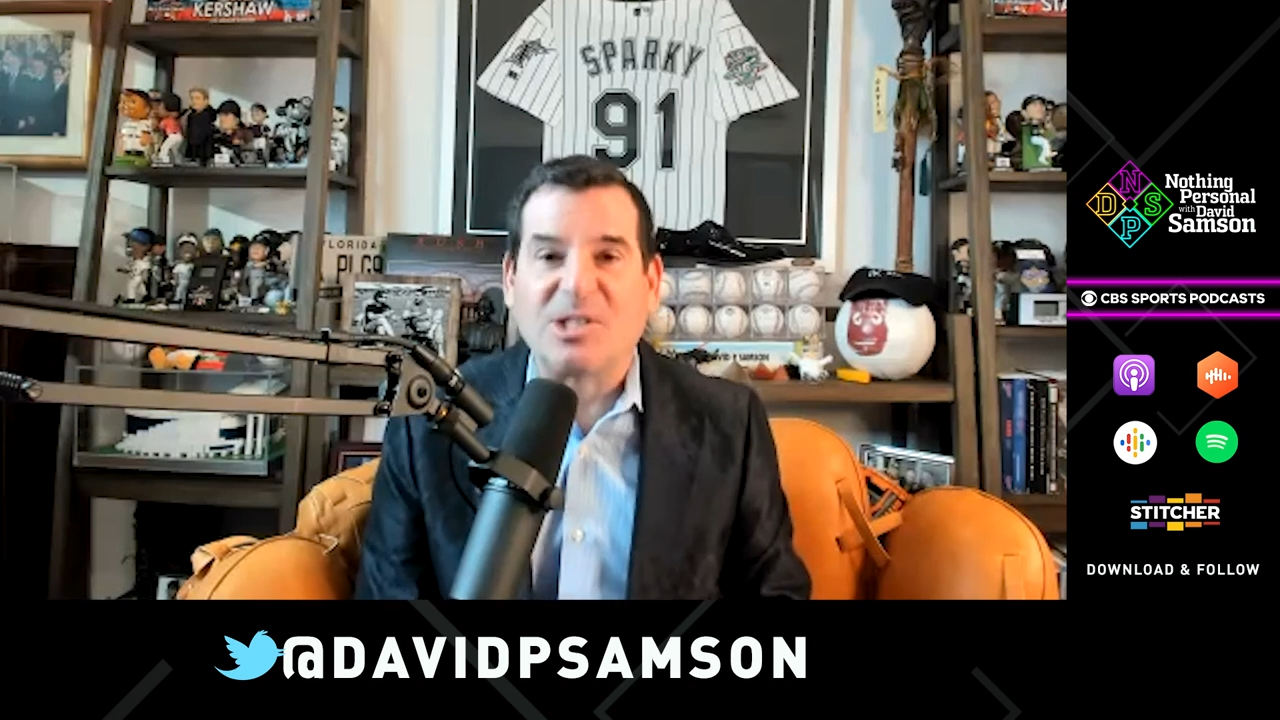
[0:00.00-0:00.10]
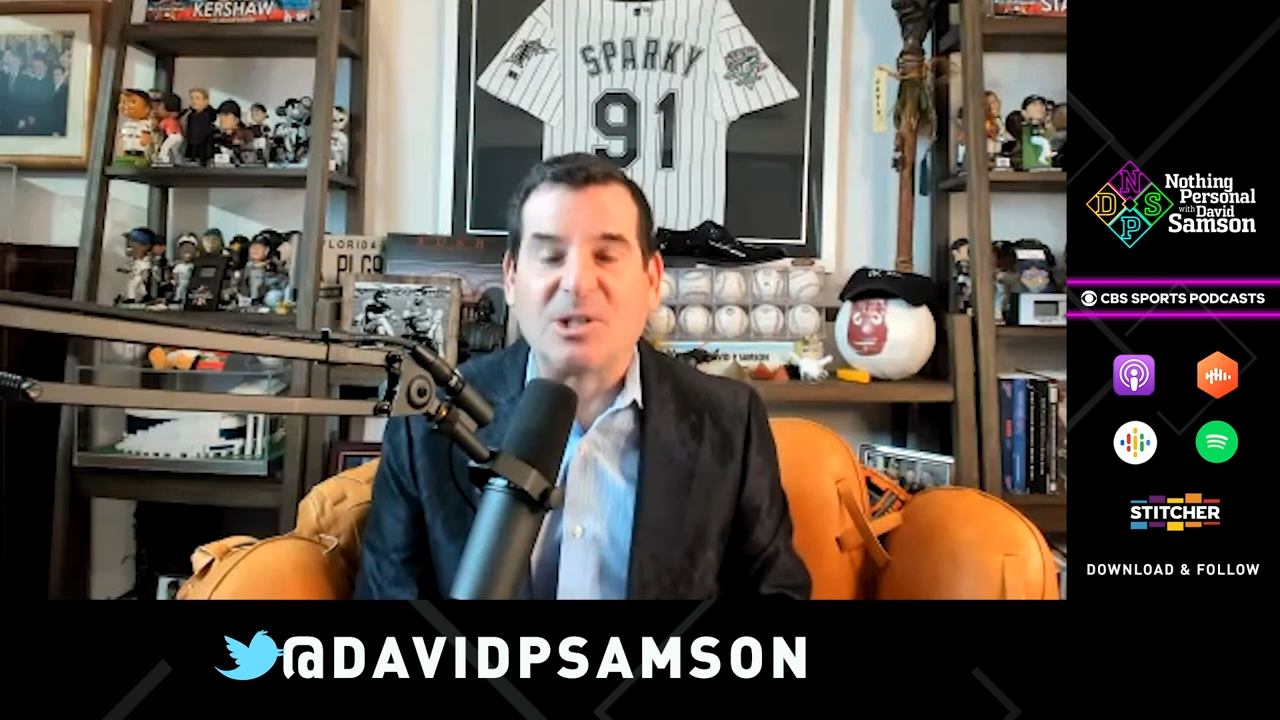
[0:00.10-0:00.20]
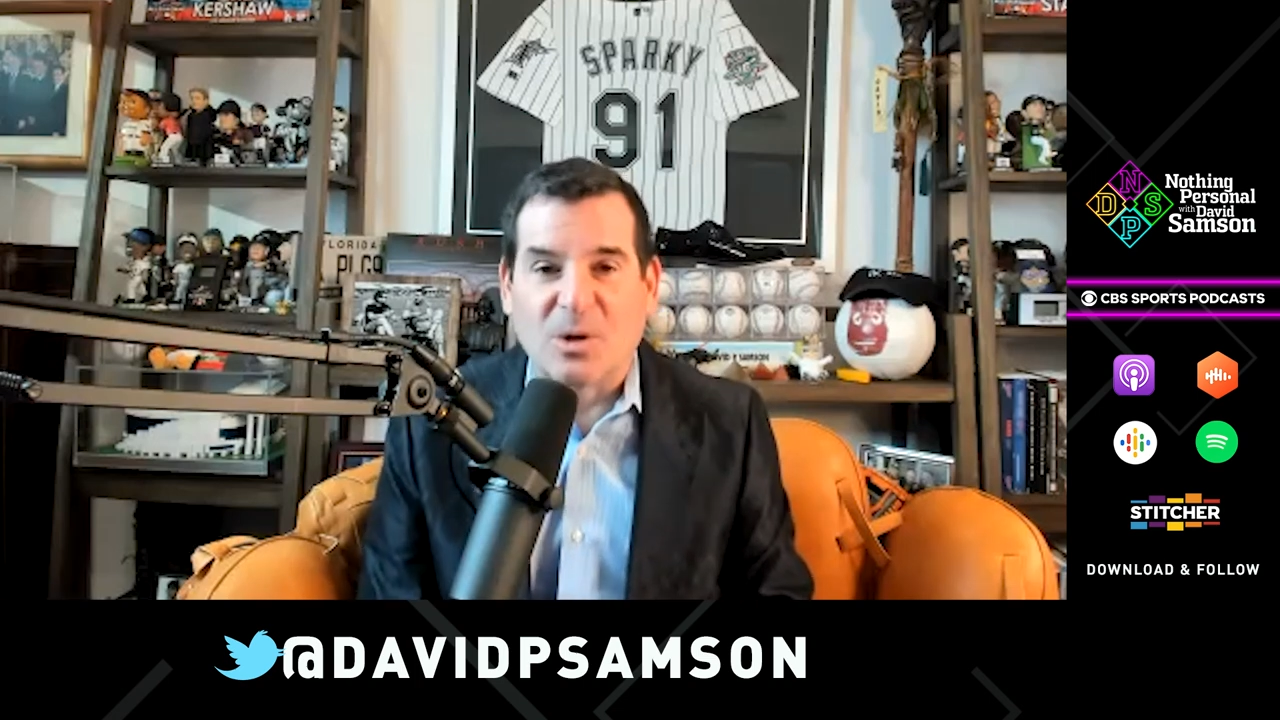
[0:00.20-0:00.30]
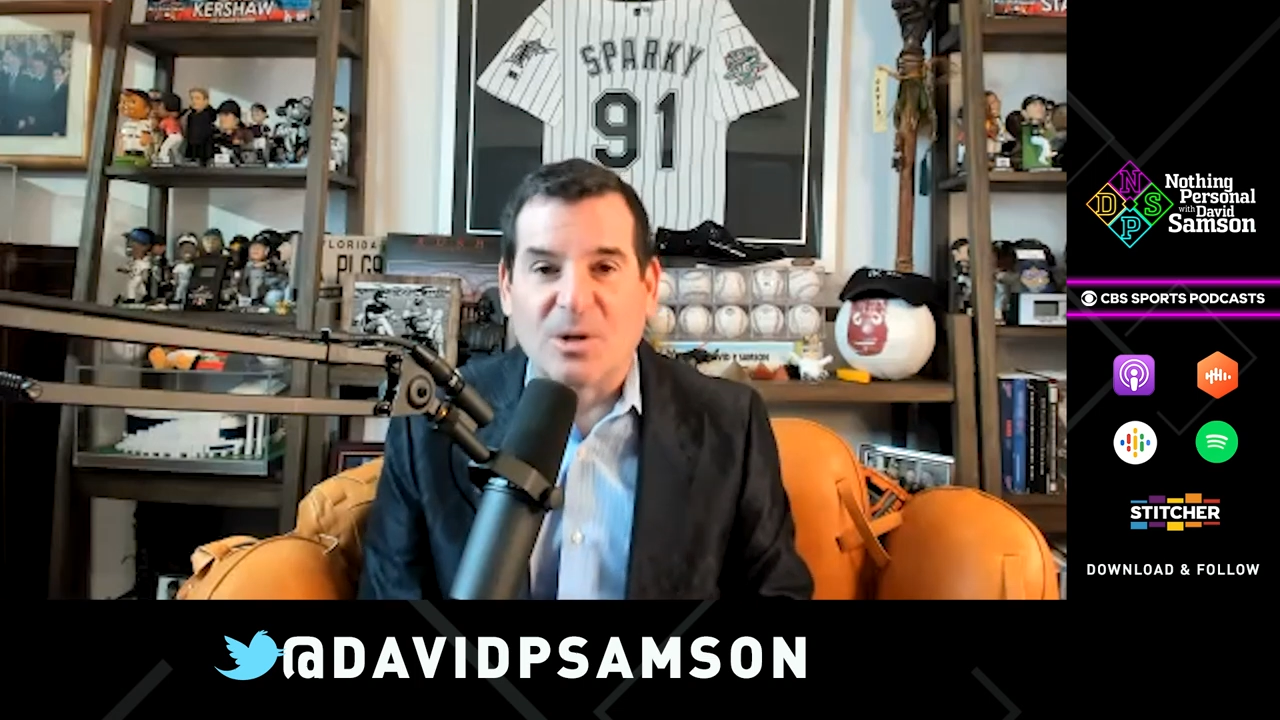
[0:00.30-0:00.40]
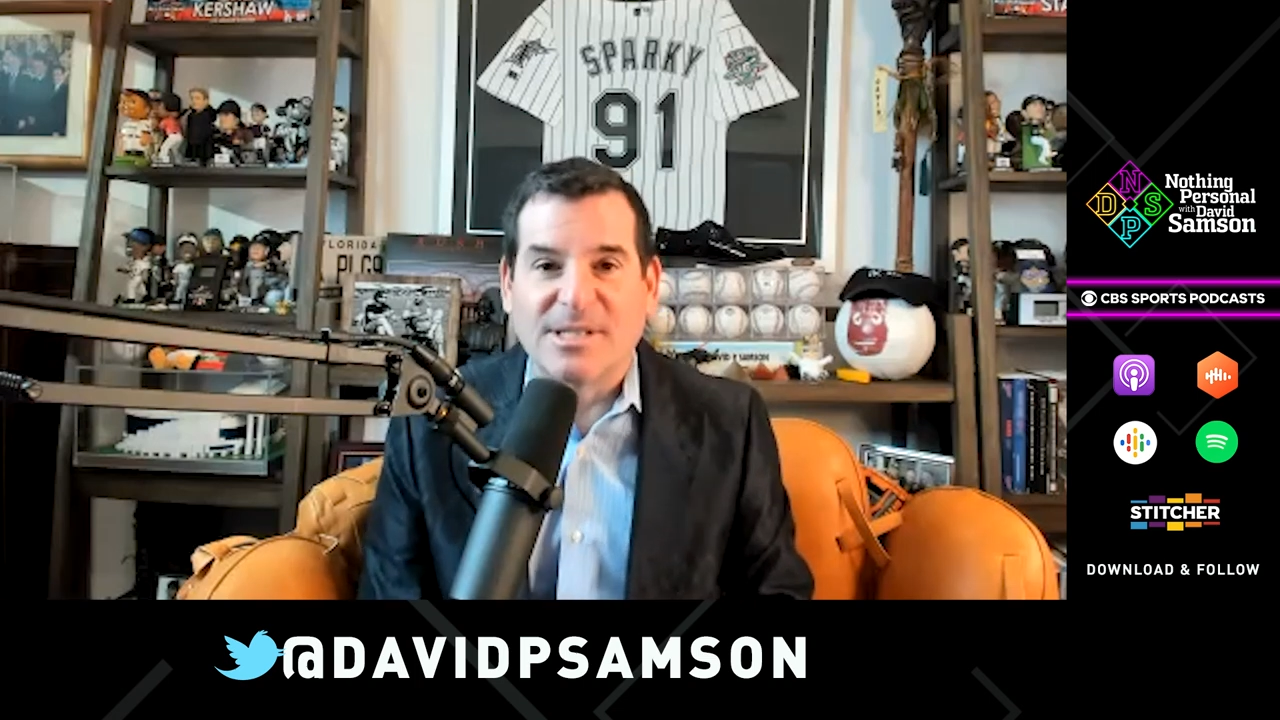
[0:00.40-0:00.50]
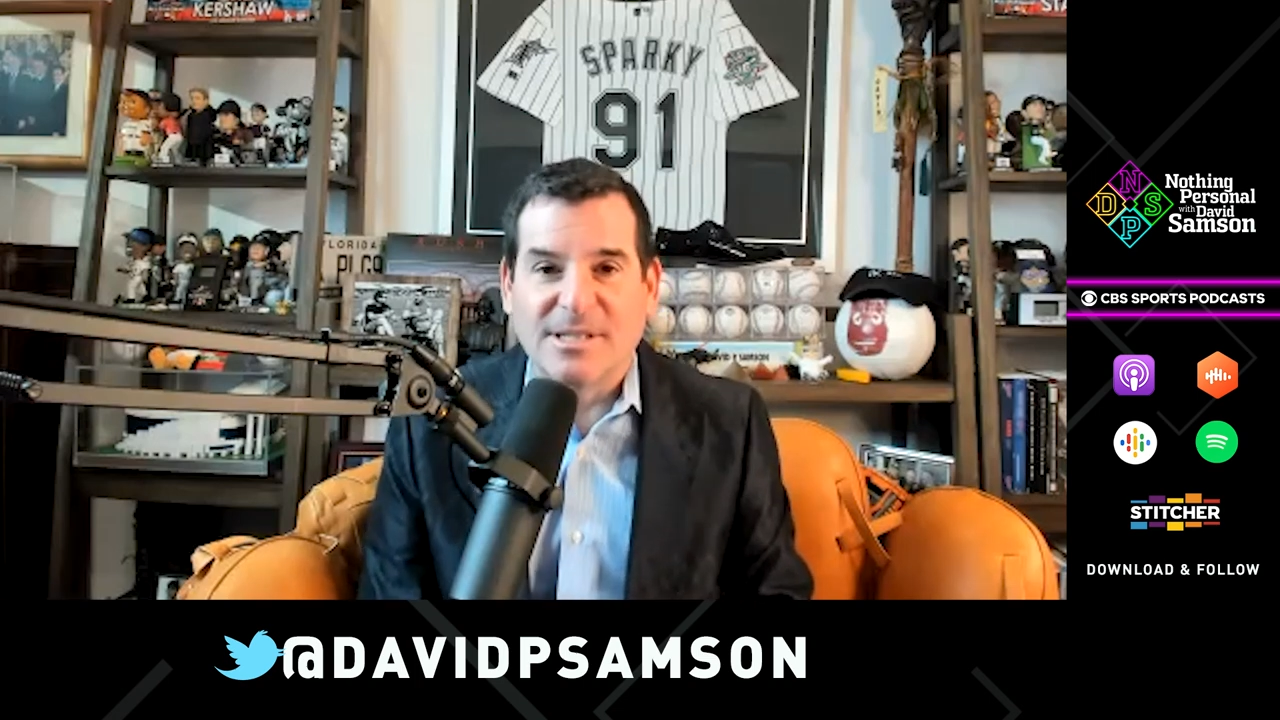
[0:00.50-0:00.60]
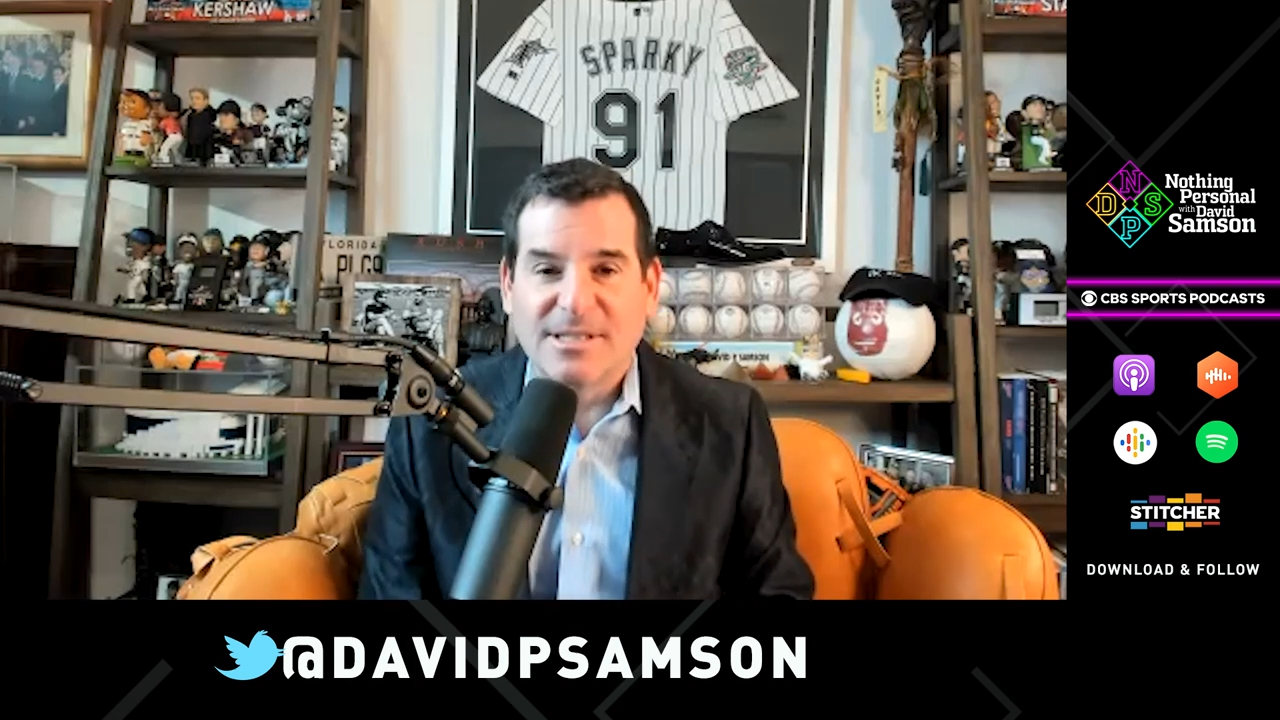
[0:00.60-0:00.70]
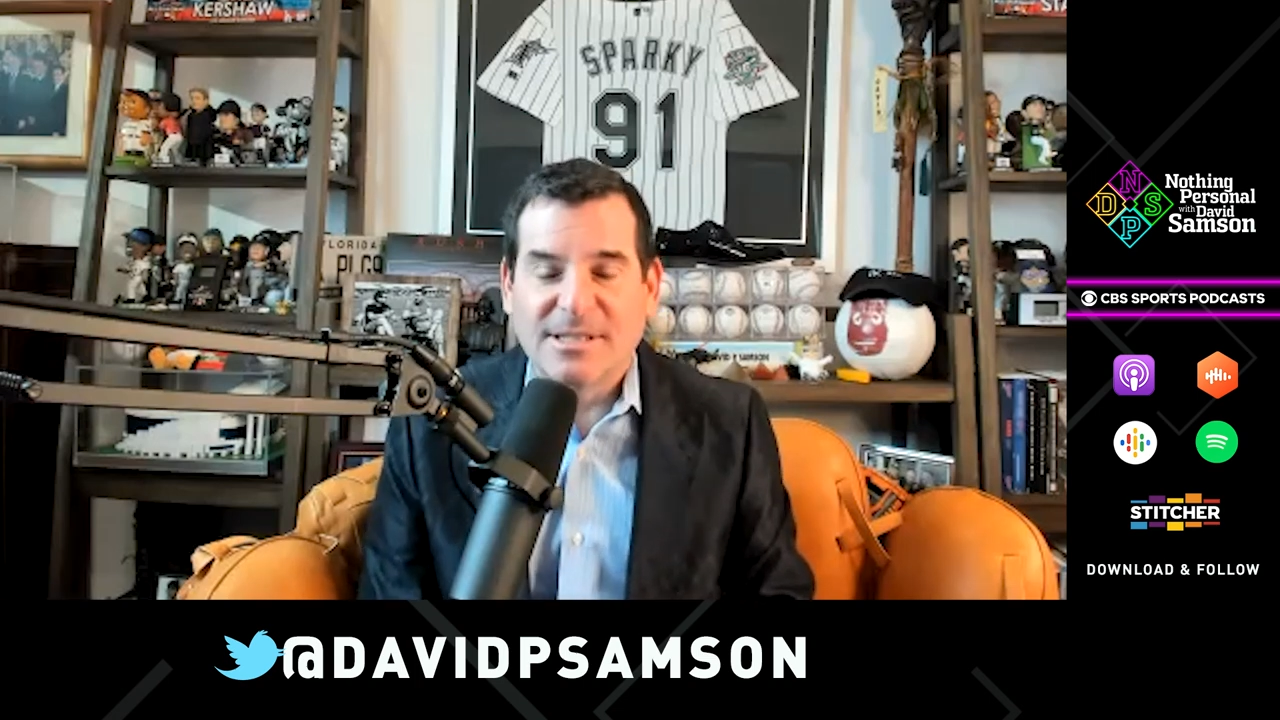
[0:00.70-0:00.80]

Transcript: alert,